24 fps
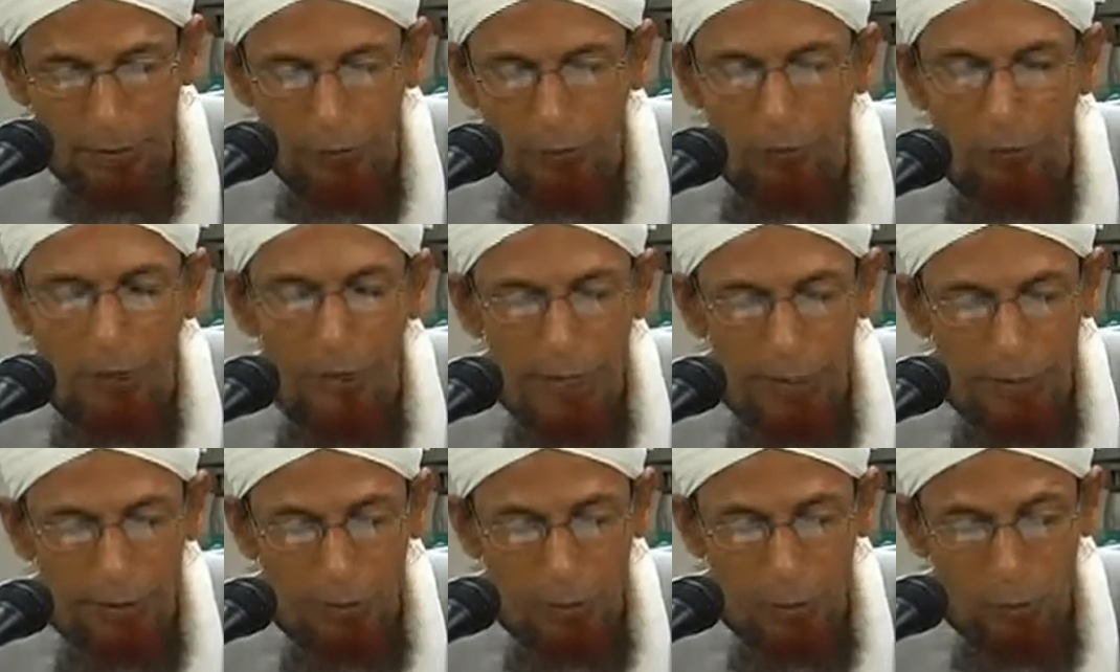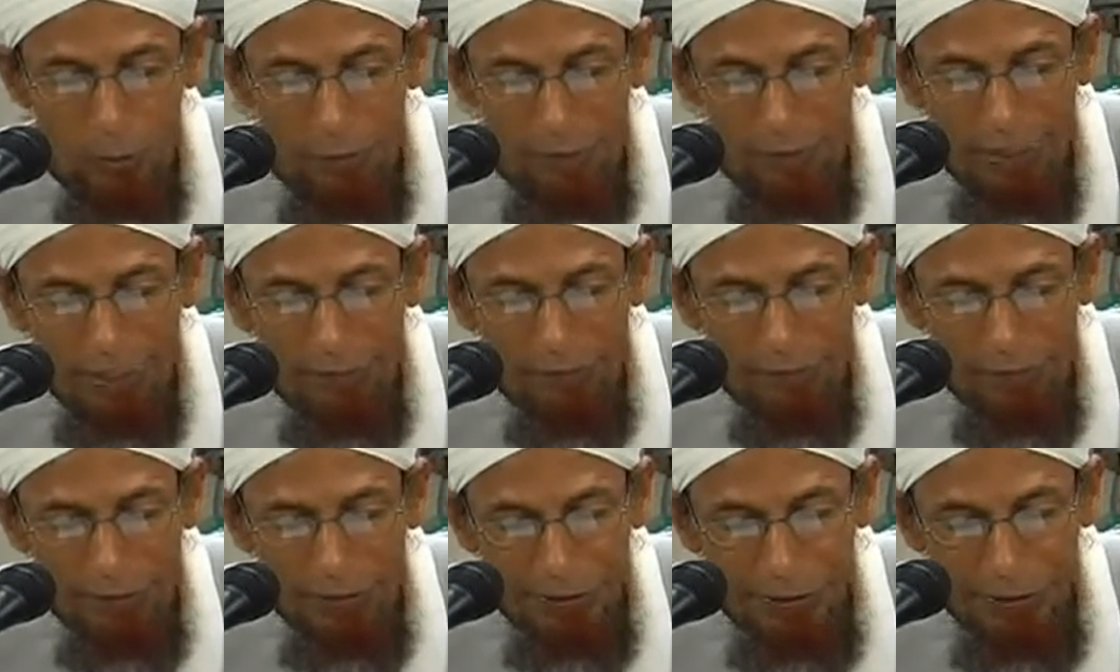Rather,
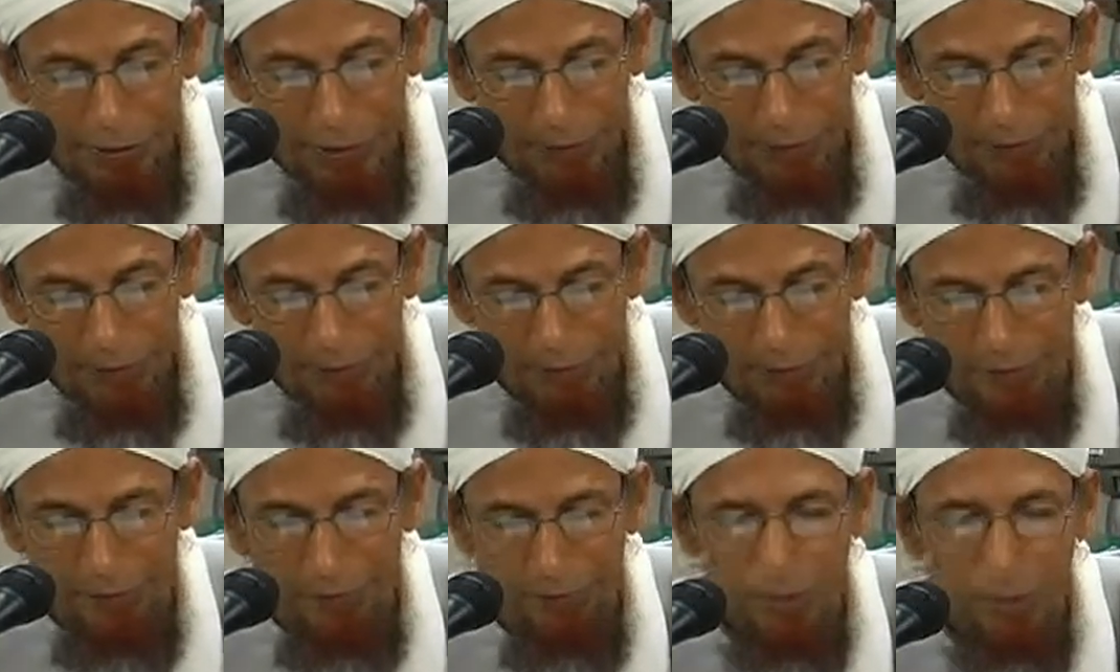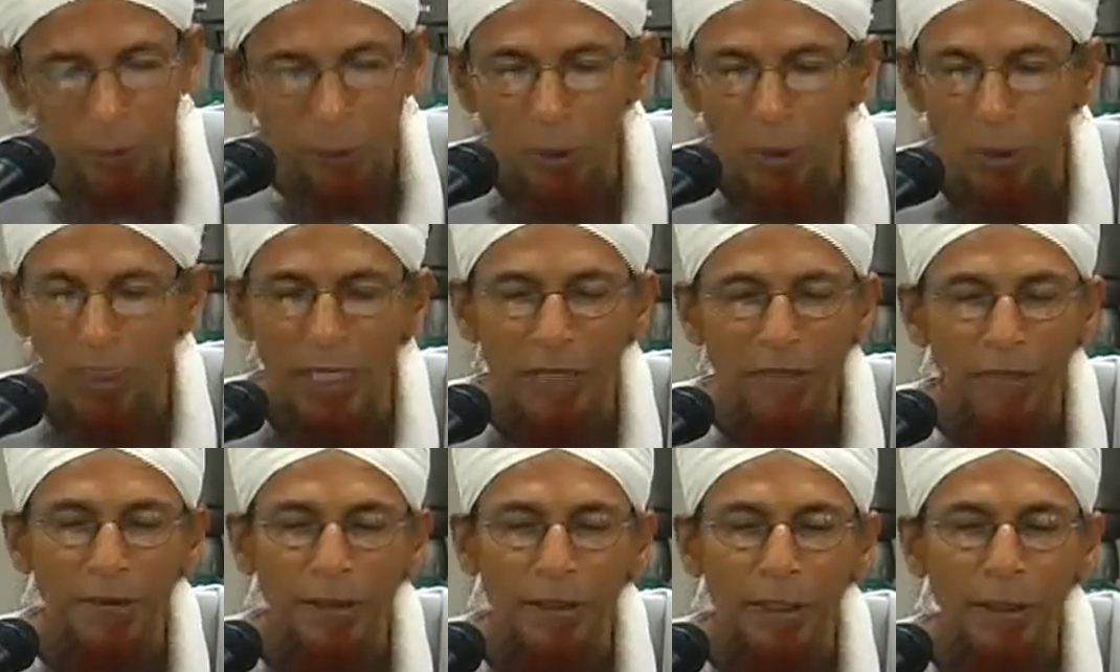whatever he gives,
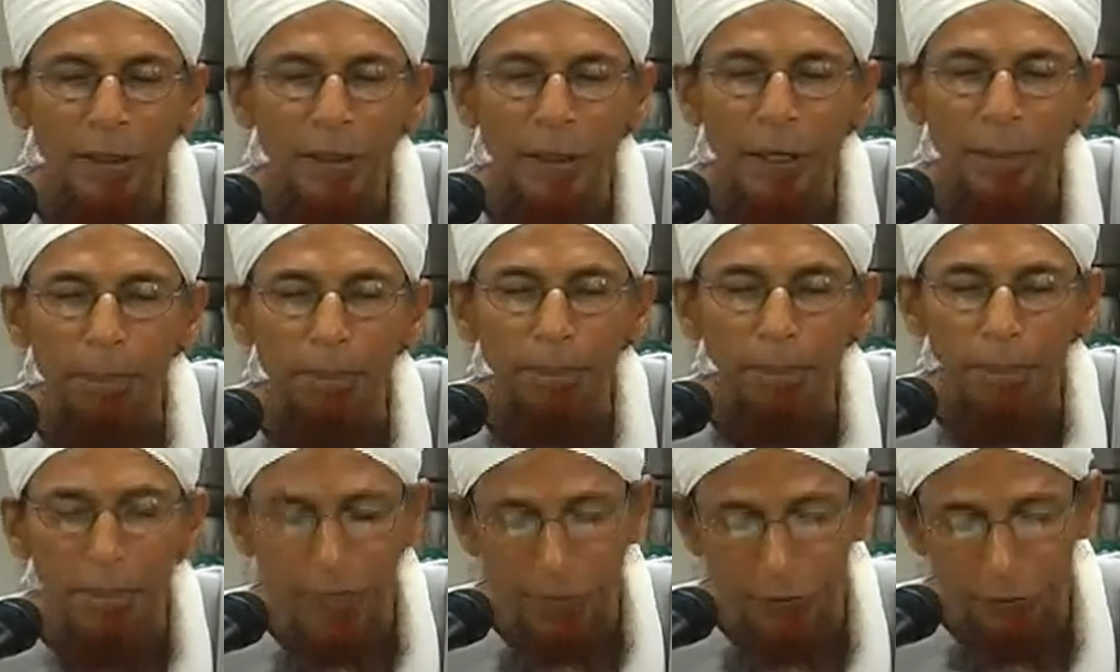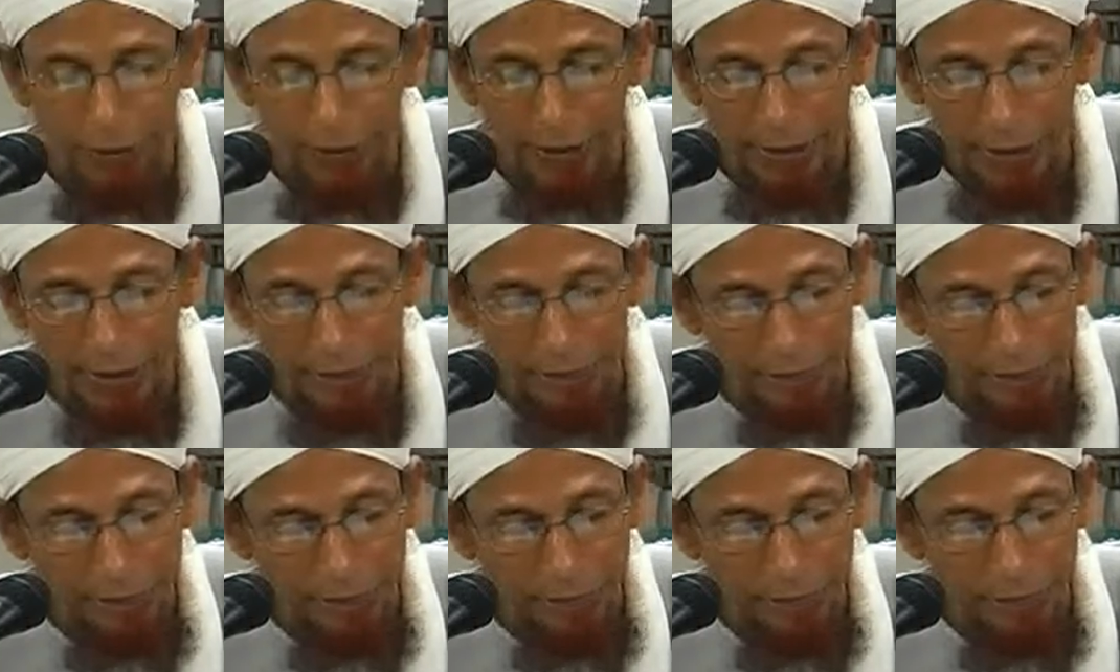whatever the cupbearer
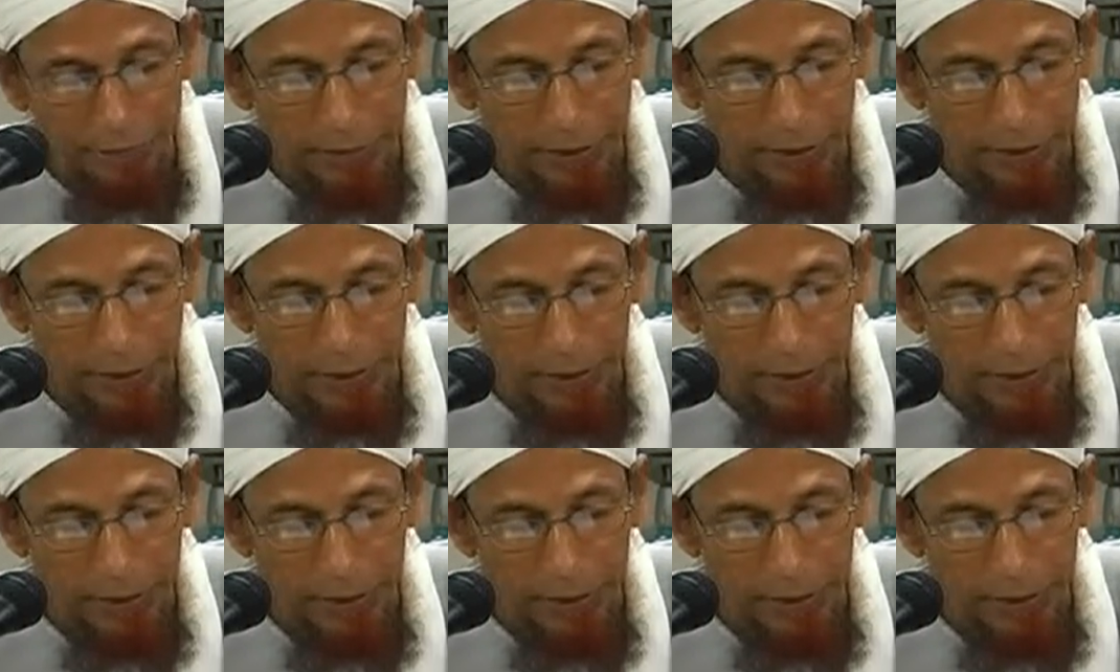gives,